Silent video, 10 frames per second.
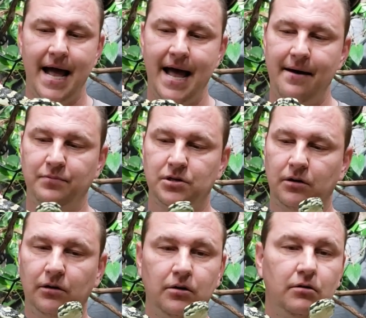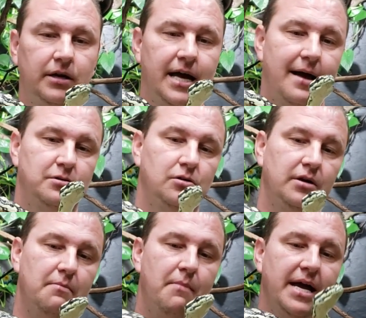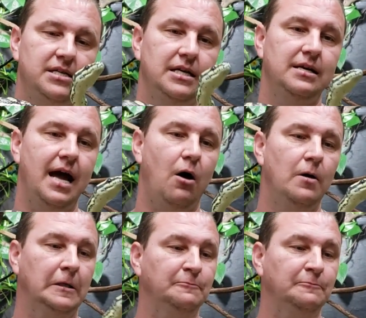absolutely amazing. Now,